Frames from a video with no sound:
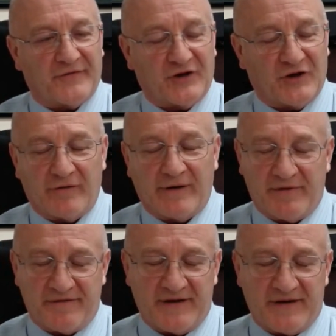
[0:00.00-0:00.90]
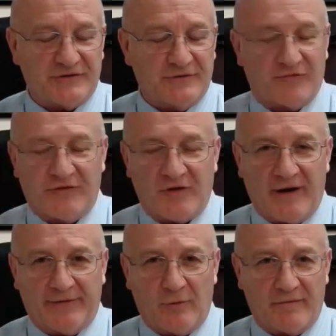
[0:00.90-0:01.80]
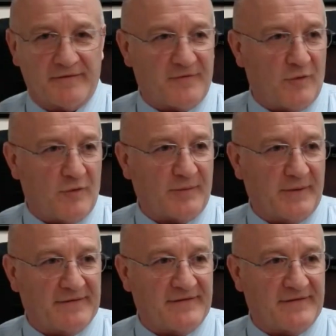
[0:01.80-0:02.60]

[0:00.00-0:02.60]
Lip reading: security professionals, retired law enforcement,